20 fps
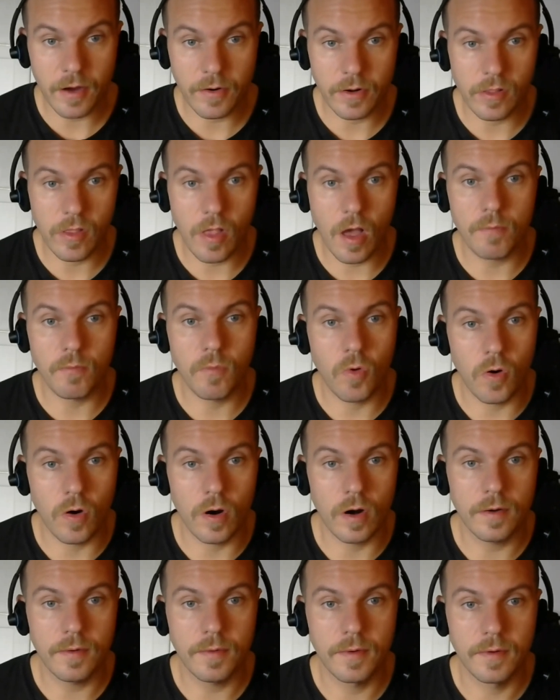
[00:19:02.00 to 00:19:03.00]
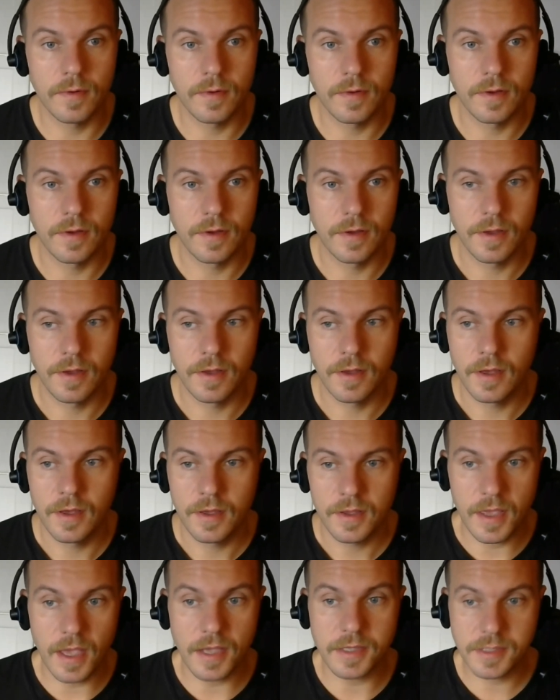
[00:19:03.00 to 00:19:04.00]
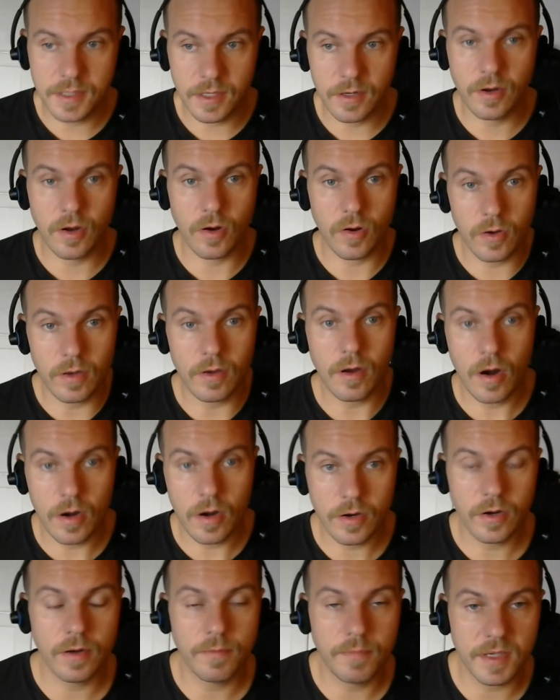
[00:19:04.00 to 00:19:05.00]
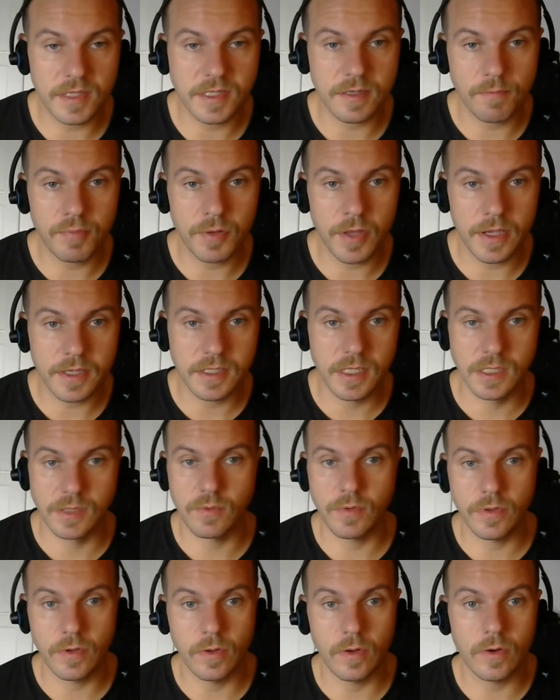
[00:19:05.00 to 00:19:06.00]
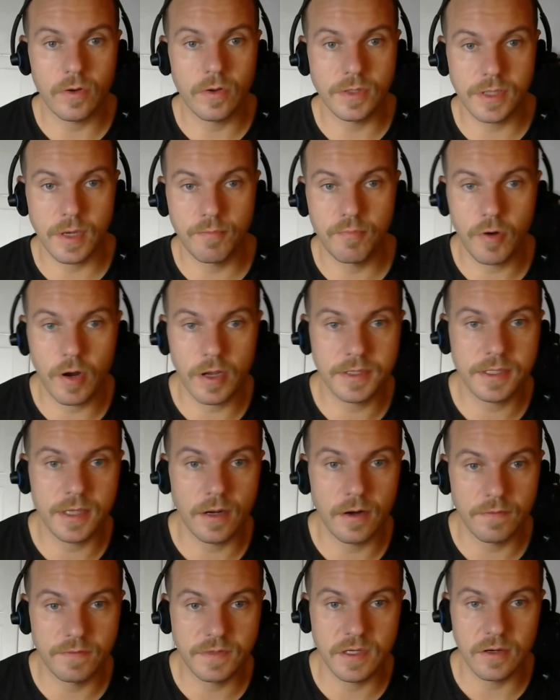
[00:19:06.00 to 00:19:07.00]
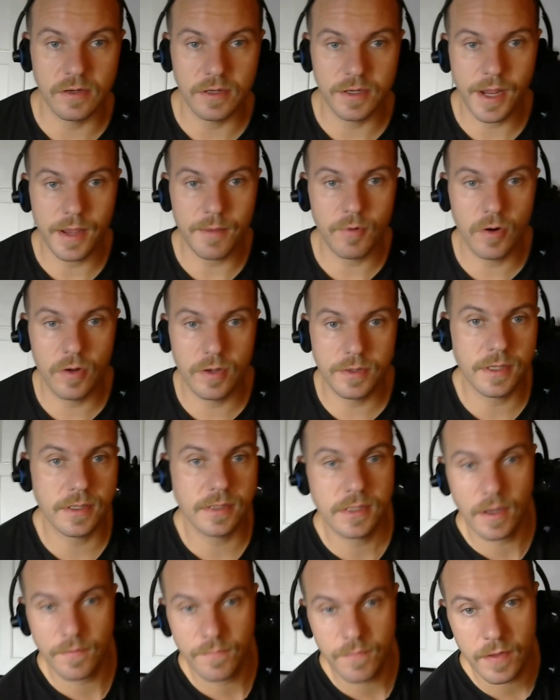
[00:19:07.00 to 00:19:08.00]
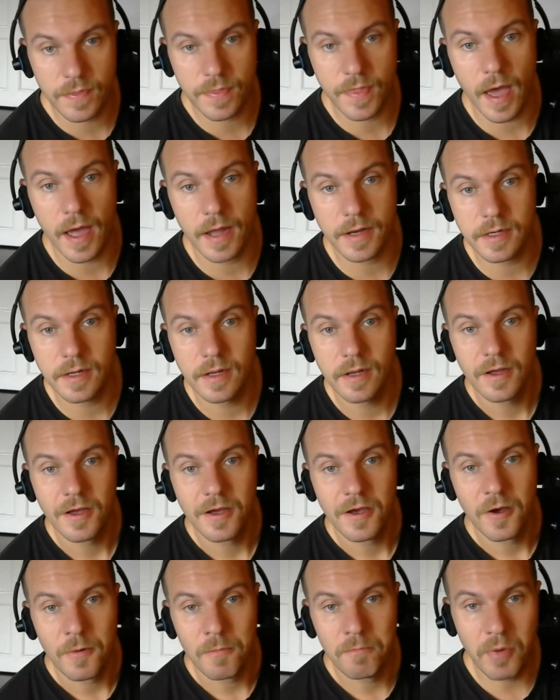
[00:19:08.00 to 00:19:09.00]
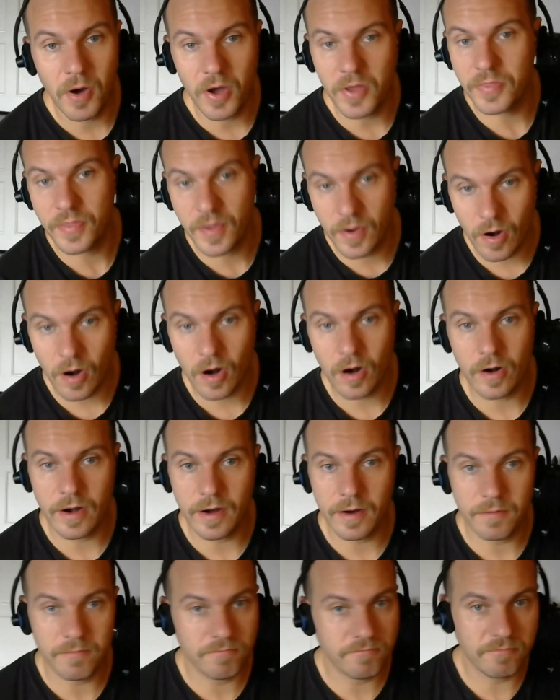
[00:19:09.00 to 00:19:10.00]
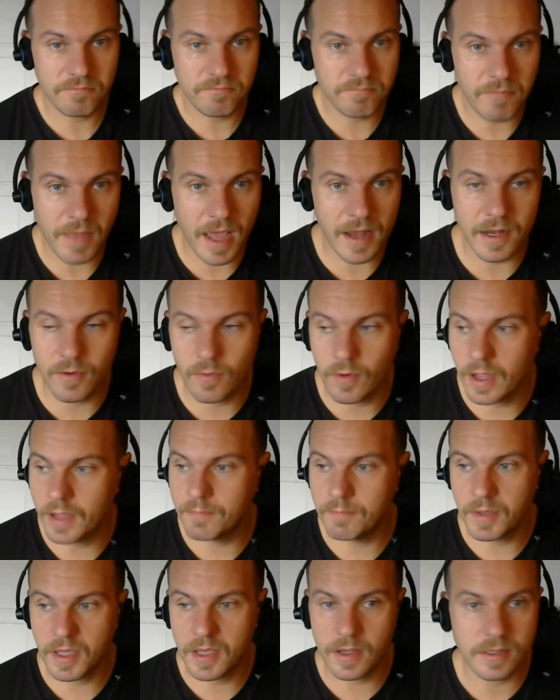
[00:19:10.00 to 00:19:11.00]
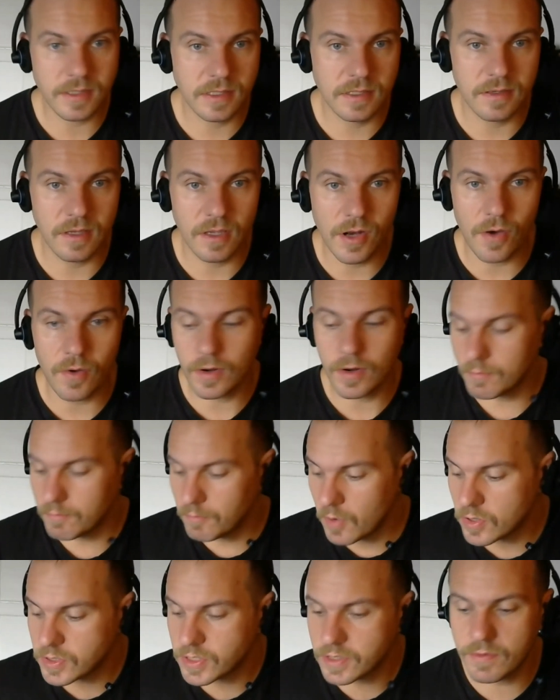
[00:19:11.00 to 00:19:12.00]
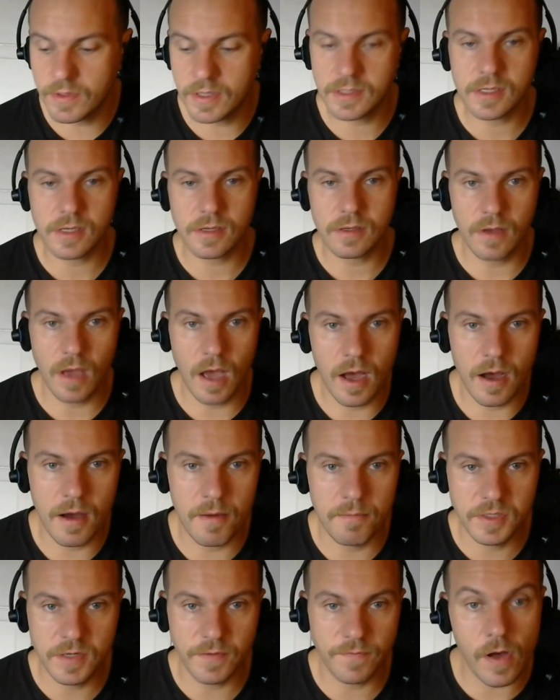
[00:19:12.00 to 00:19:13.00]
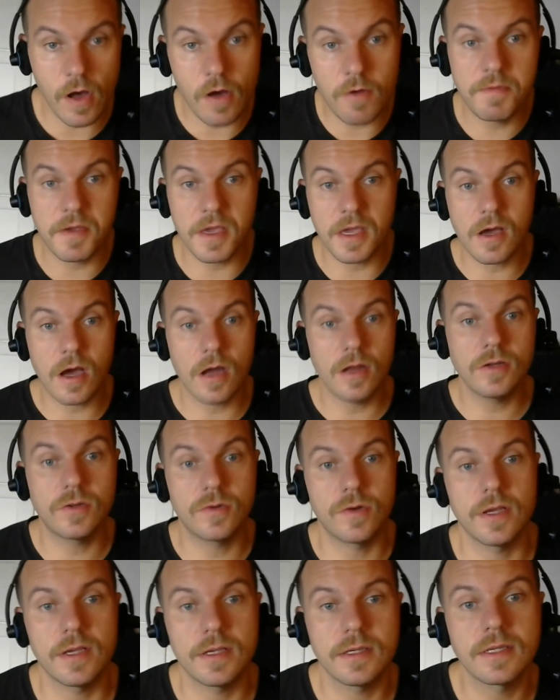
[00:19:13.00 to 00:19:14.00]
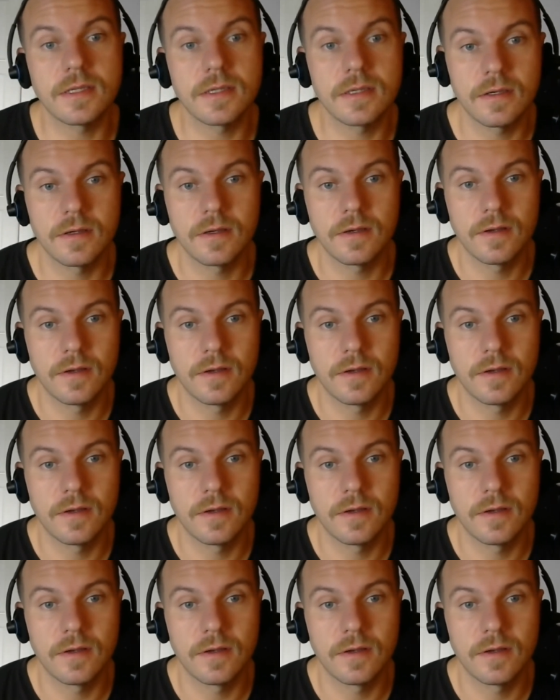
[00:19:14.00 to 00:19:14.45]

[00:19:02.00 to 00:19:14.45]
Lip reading: out a lot more. Yes, are going to be some places where the locals are priced out of certain neighborhoods and stuff like that. But there are anyway, because, in most of these developing countries,